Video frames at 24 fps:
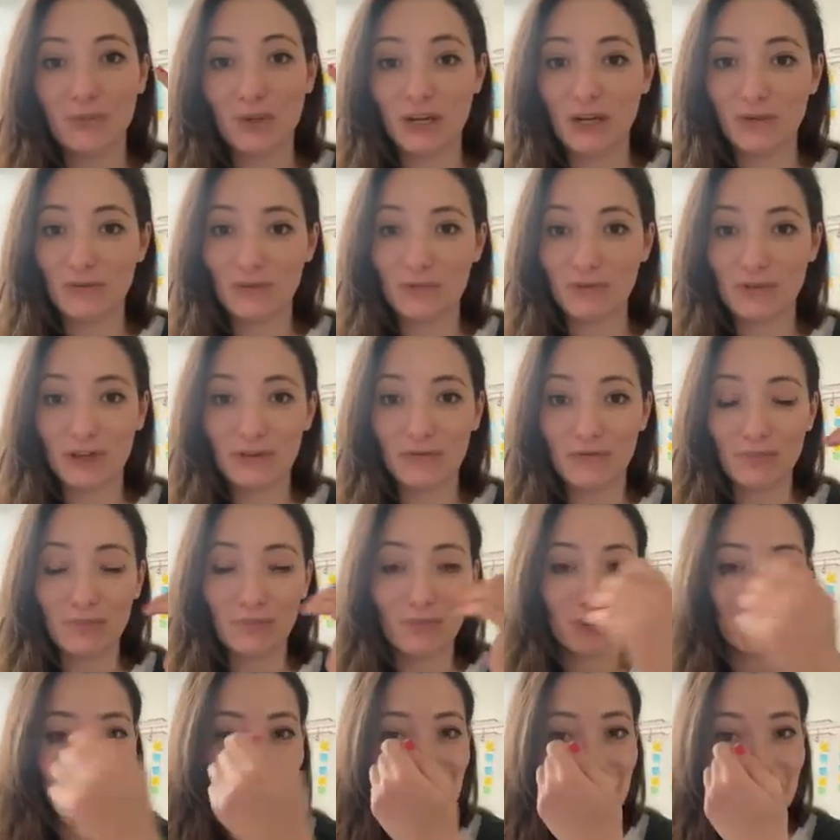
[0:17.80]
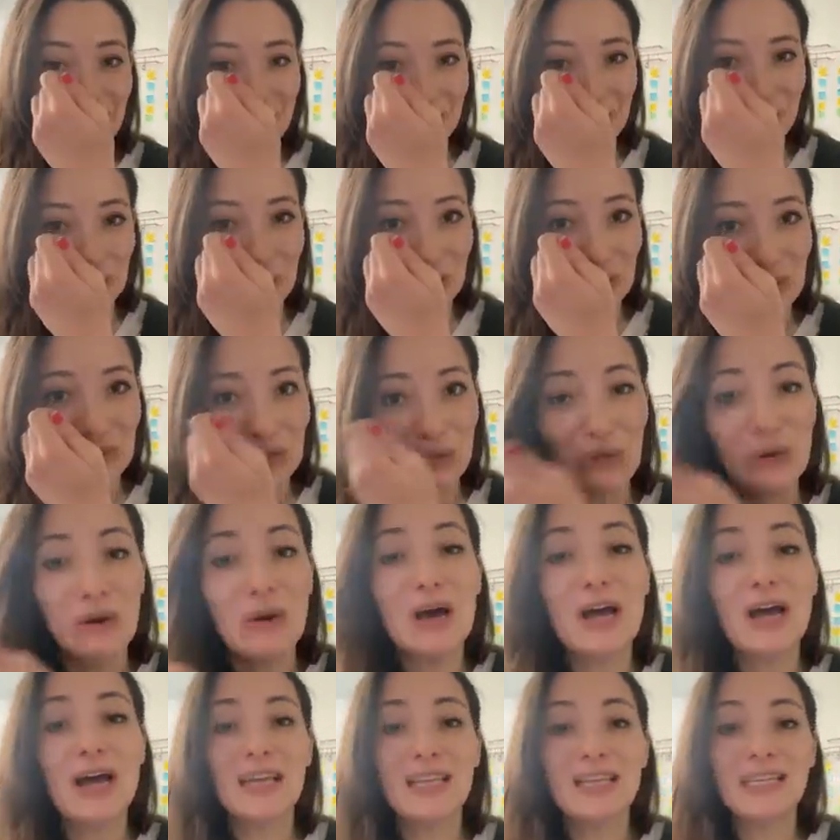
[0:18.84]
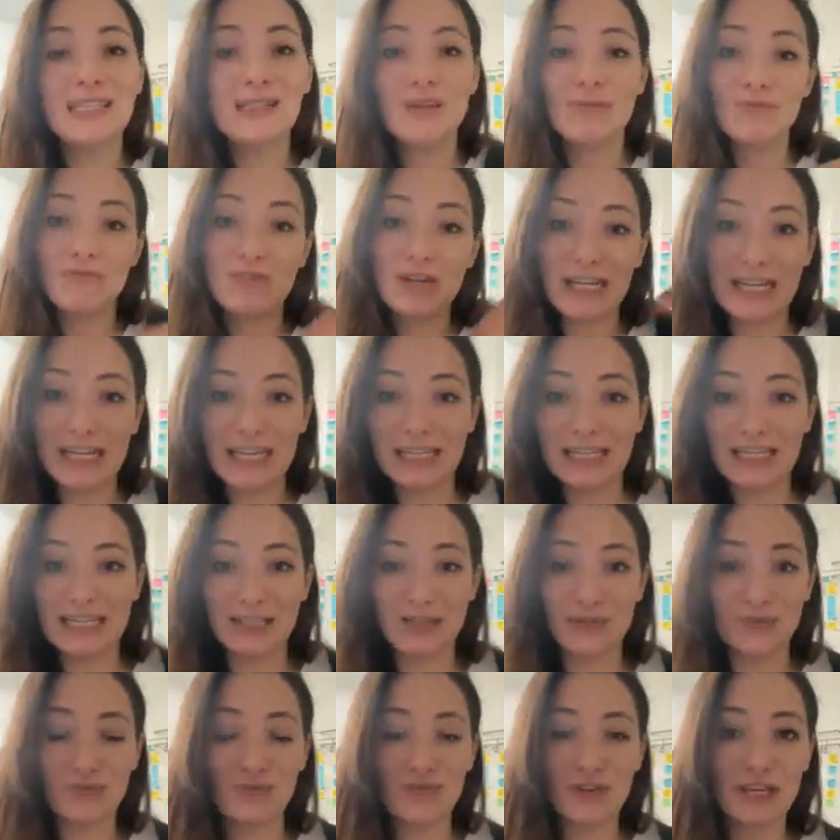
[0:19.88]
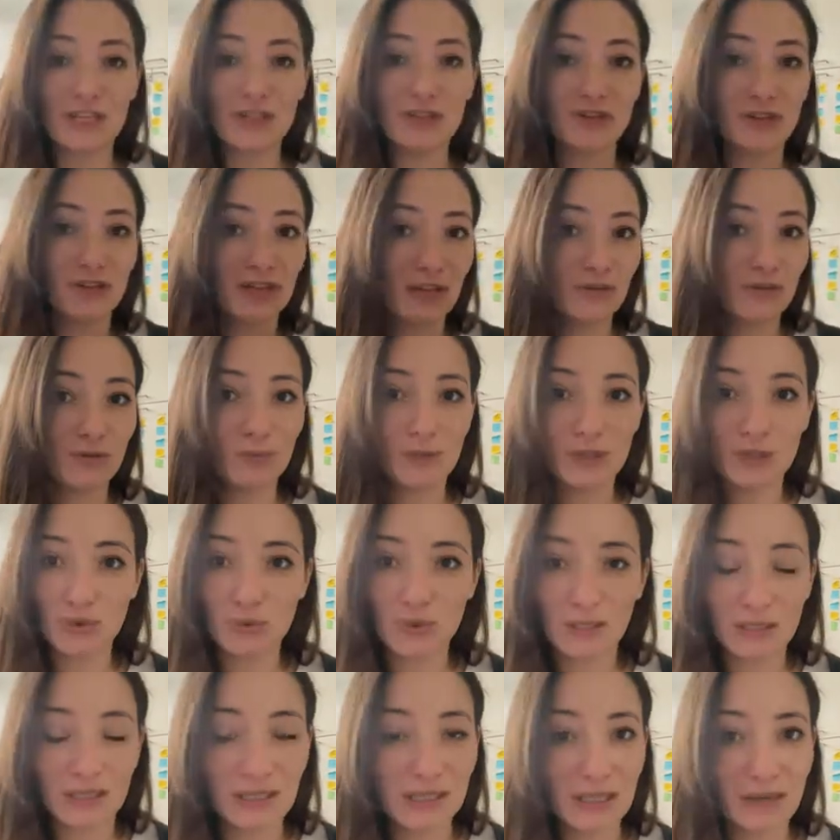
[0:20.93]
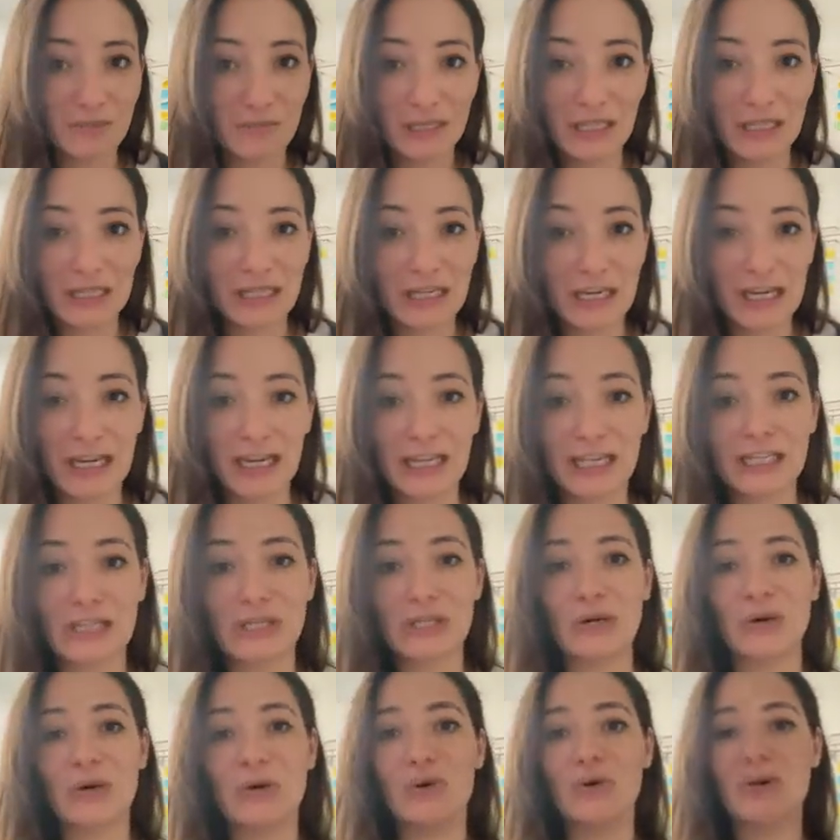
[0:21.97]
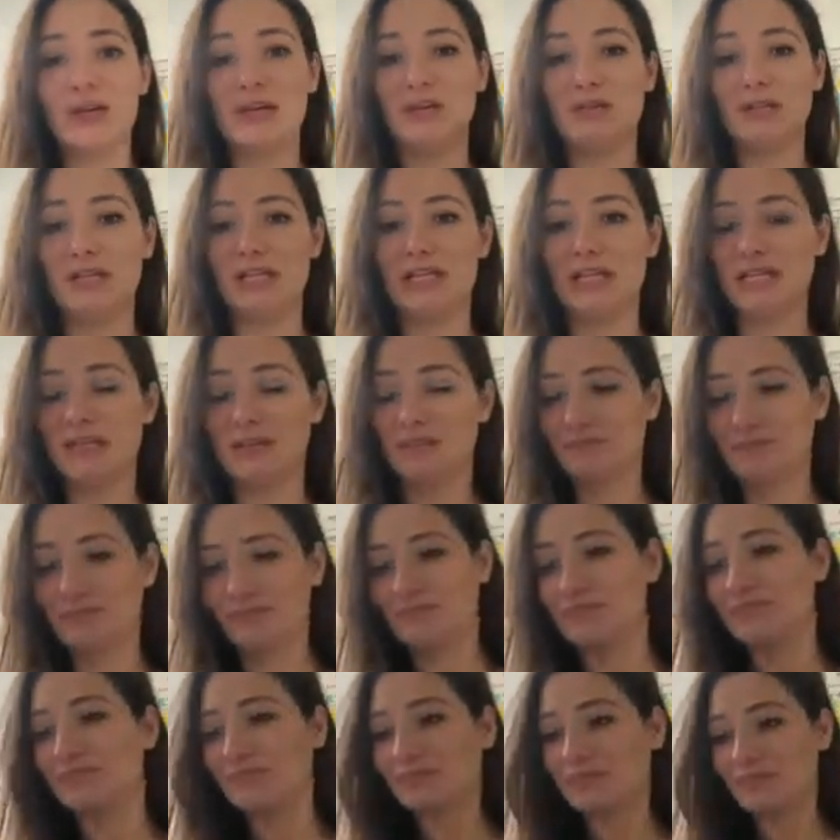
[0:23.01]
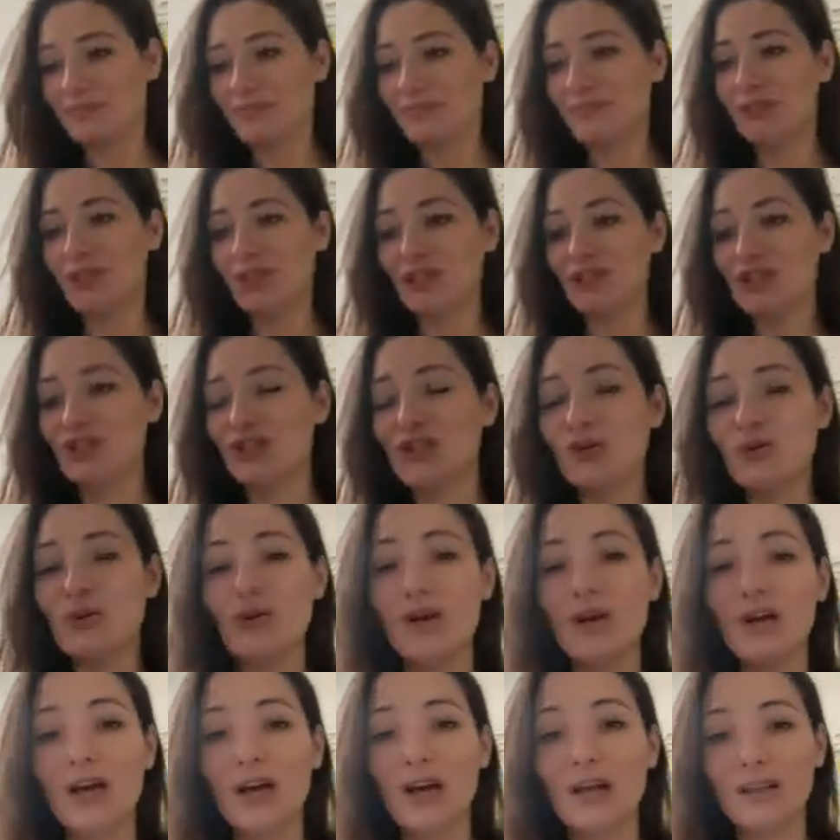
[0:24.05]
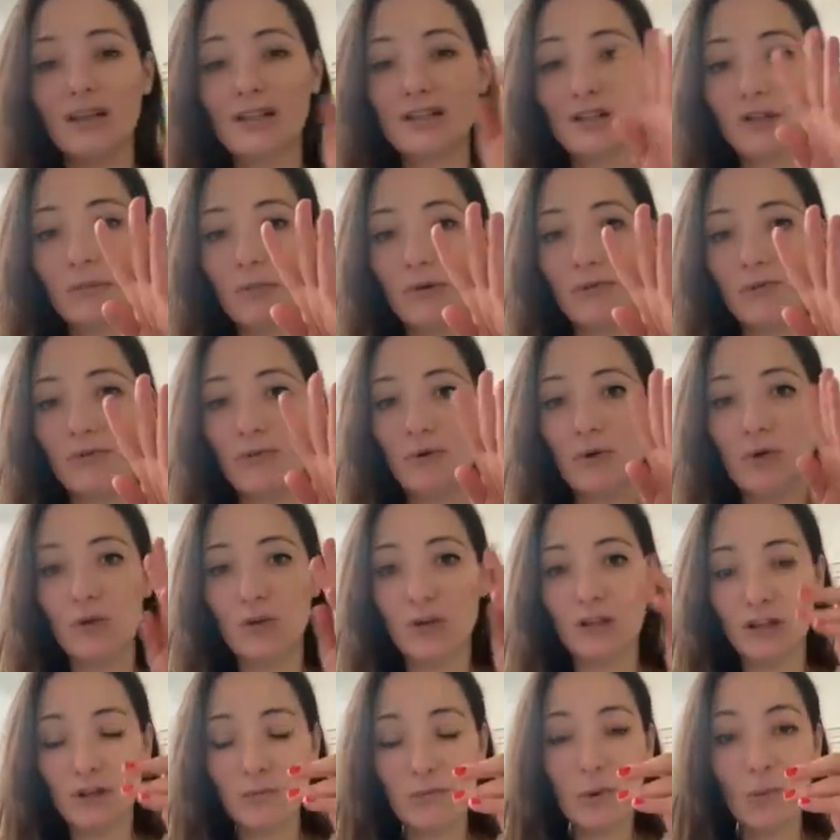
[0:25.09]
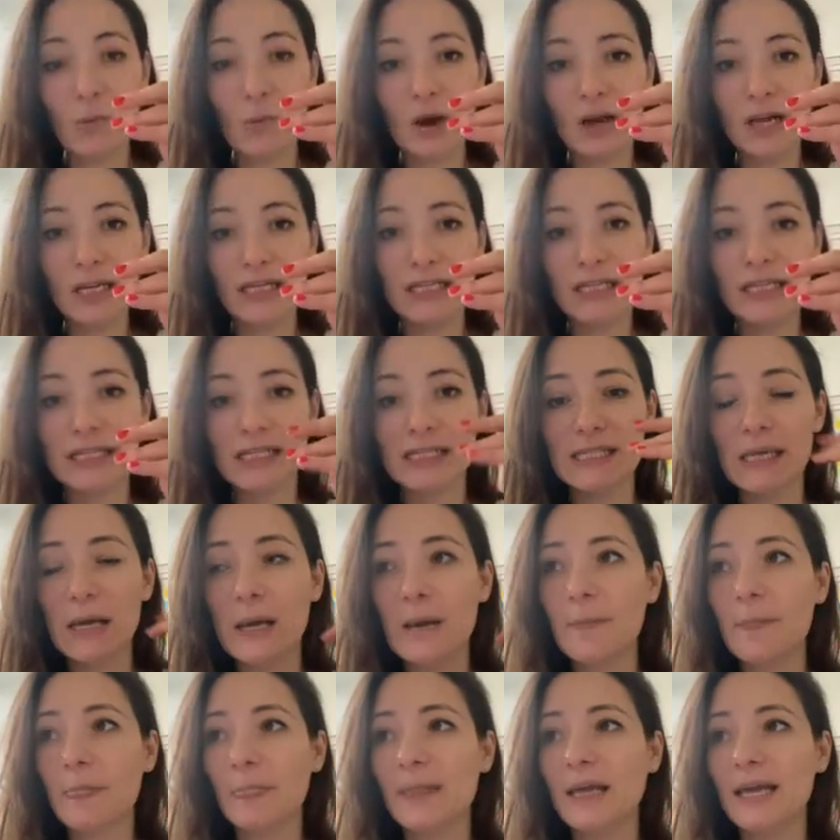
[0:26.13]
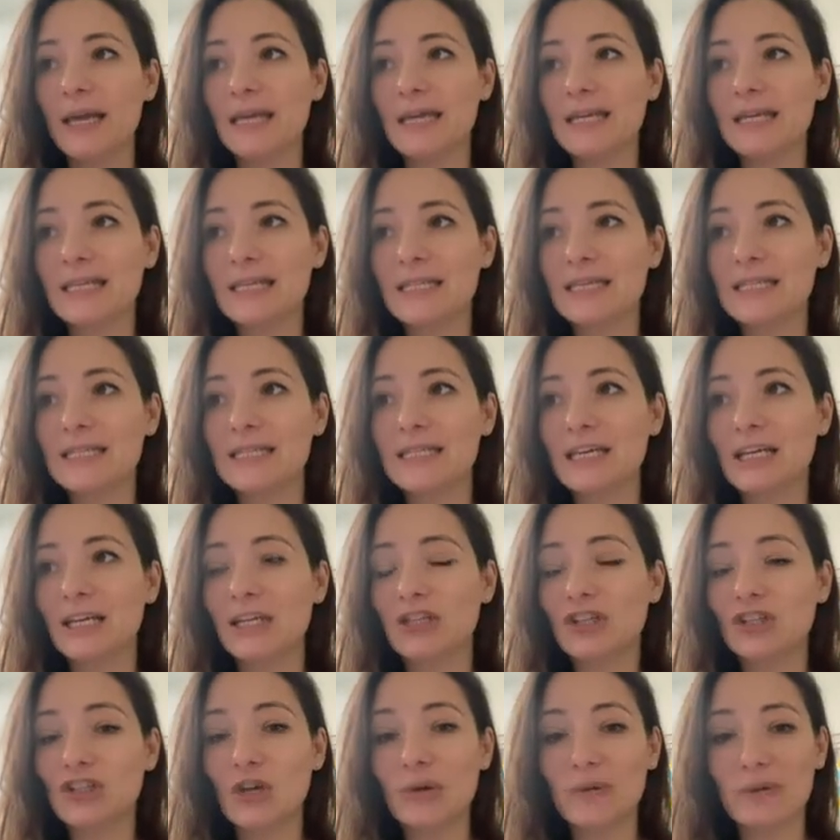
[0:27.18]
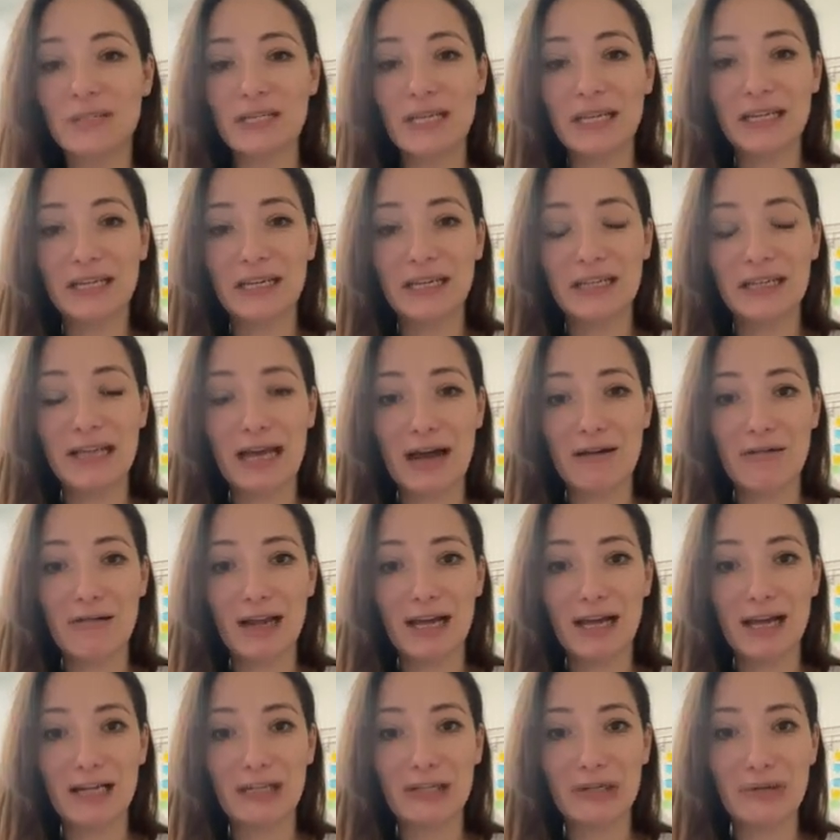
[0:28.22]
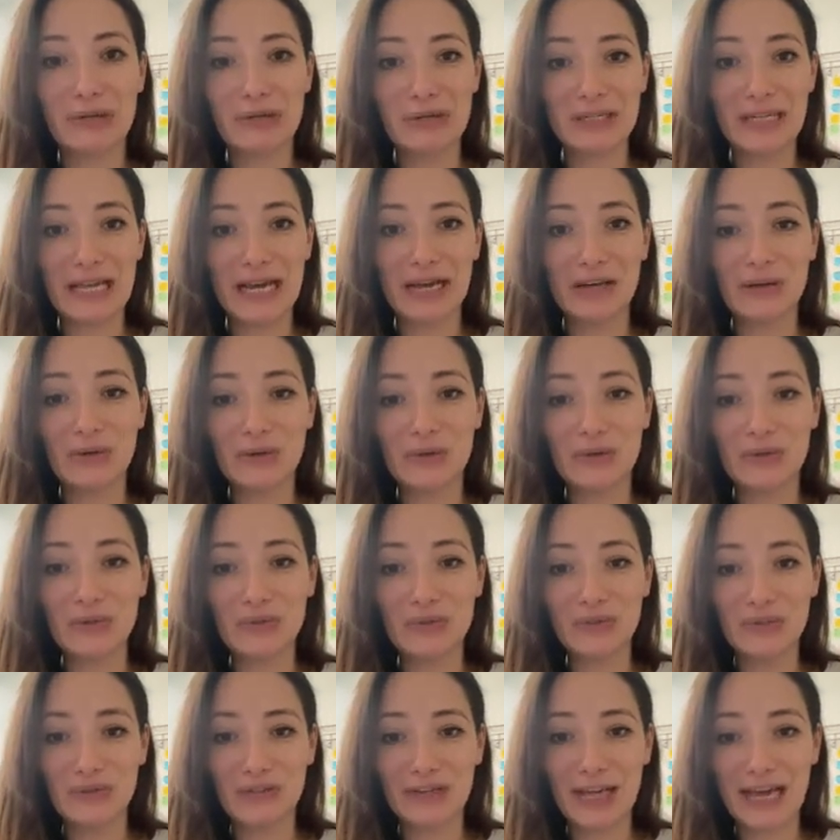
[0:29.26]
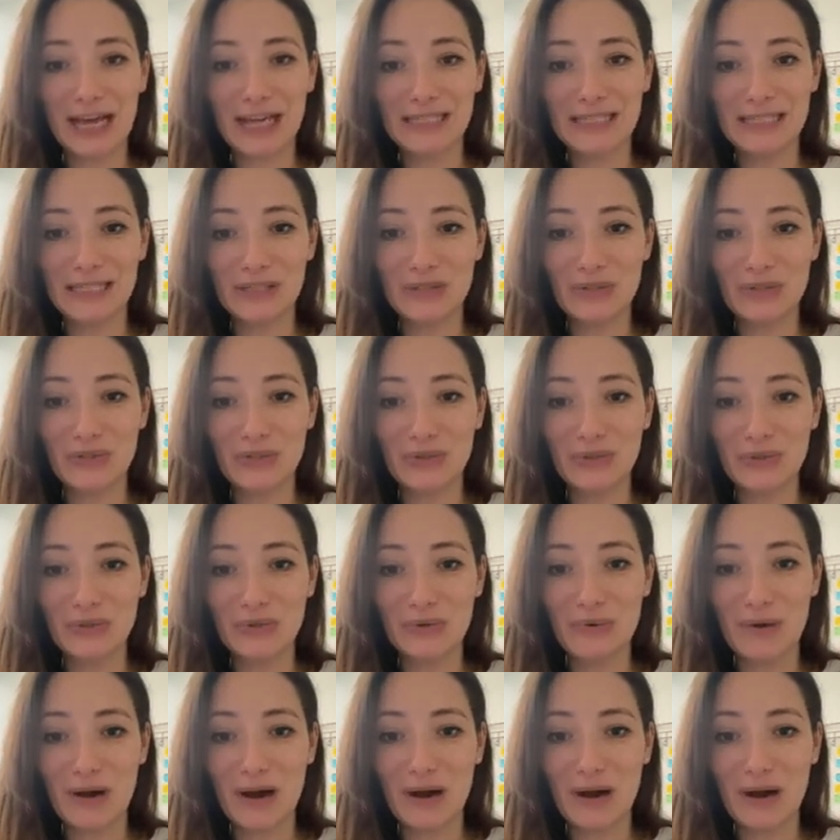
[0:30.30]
observed podcasts do. So these are really easy to fix. You don't have to be doing the same mistakes. So here it is. So there's going to be 4. The number 1 is not sending an outline or an angle to your guest as to